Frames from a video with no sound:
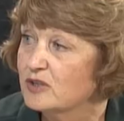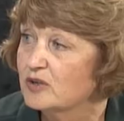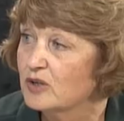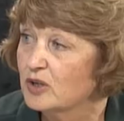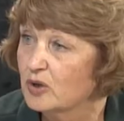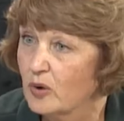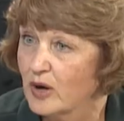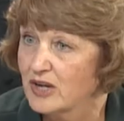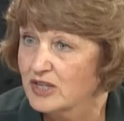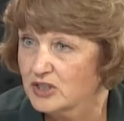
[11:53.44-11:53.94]
so the
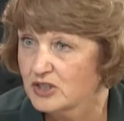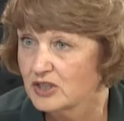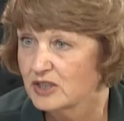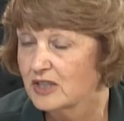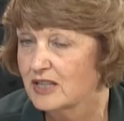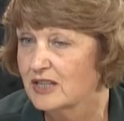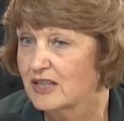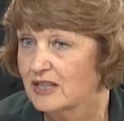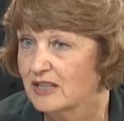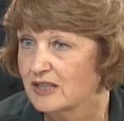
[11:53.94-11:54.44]

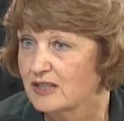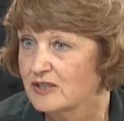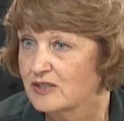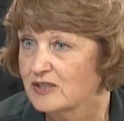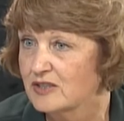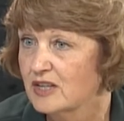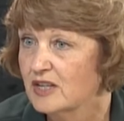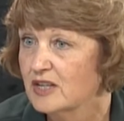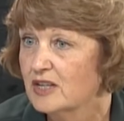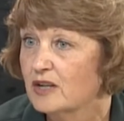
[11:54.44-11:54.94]
question
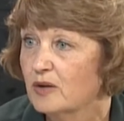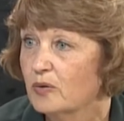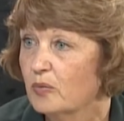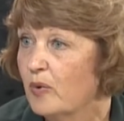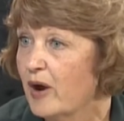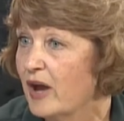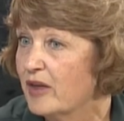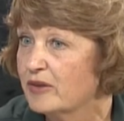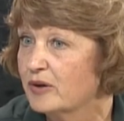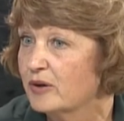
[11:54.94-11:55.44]
is
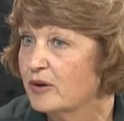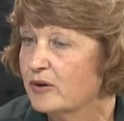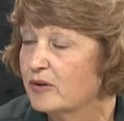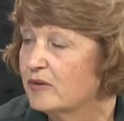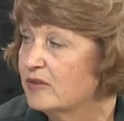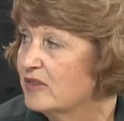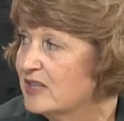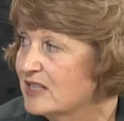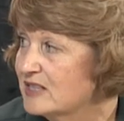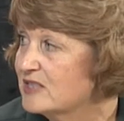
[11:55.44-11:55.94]
whether
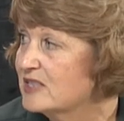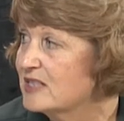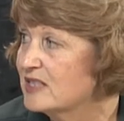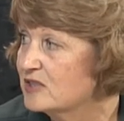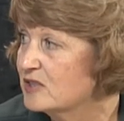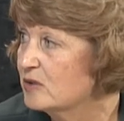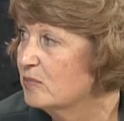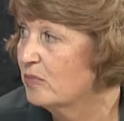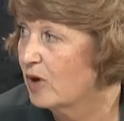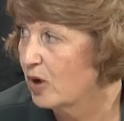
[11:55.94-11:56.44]
this
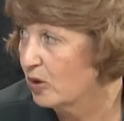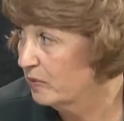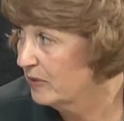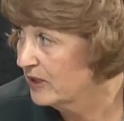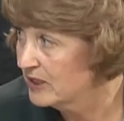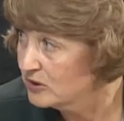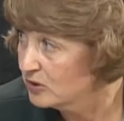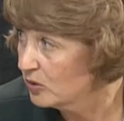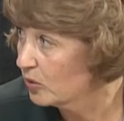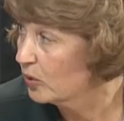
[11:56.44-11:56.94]
is a
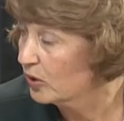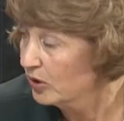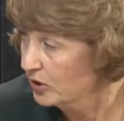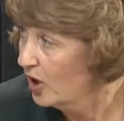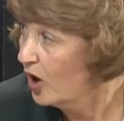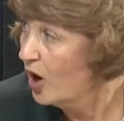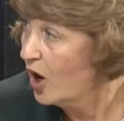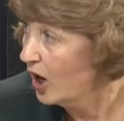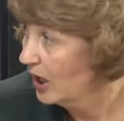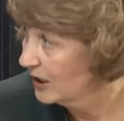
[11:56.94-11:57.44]
moment or
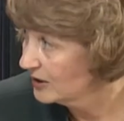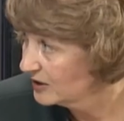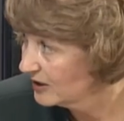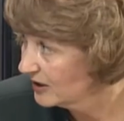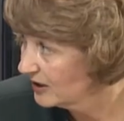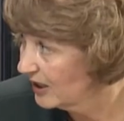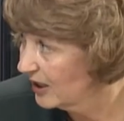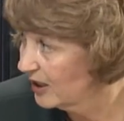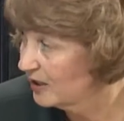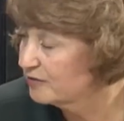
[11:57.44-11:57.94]
not
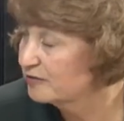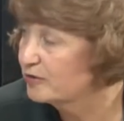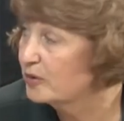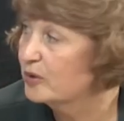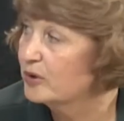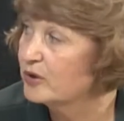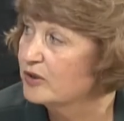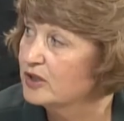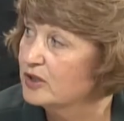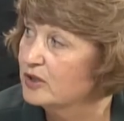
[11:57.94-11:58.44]

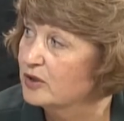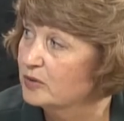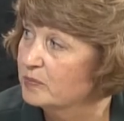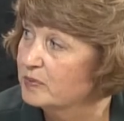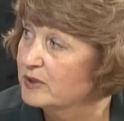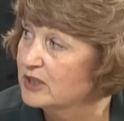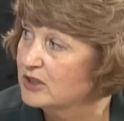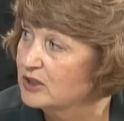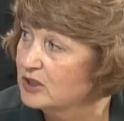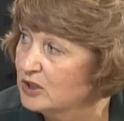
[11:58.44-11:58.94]
for the
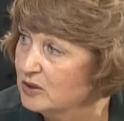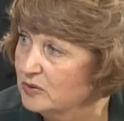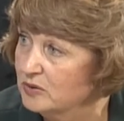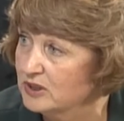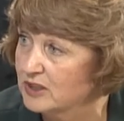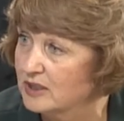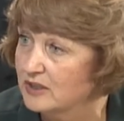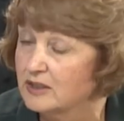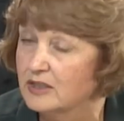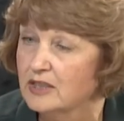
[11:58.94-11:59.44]
European
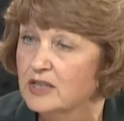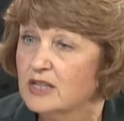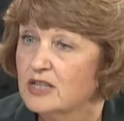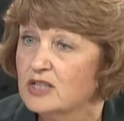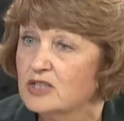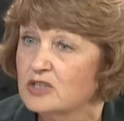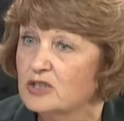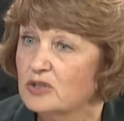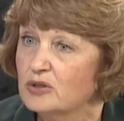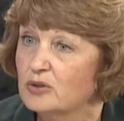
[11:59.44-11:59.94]
Union
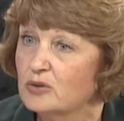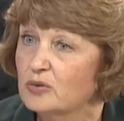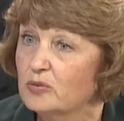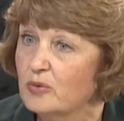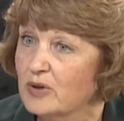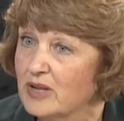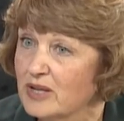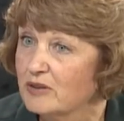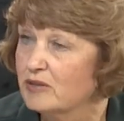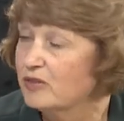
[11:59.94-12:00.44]
to
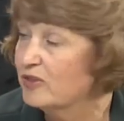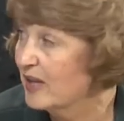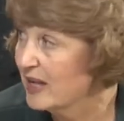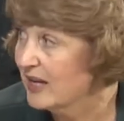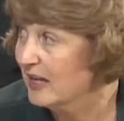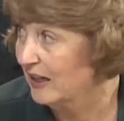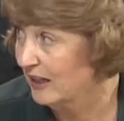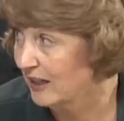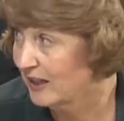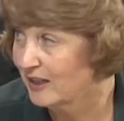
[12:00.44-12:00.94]

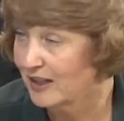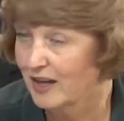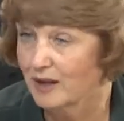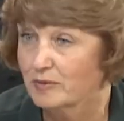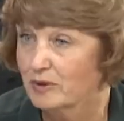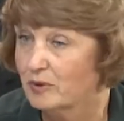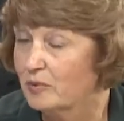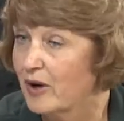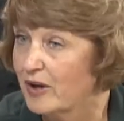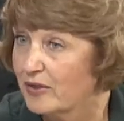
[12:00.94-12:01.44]
rethink, I
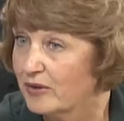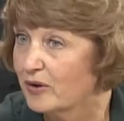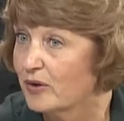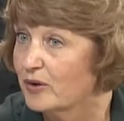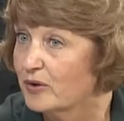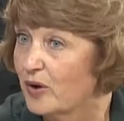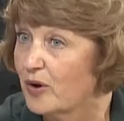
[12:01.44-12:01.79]
mean, whether or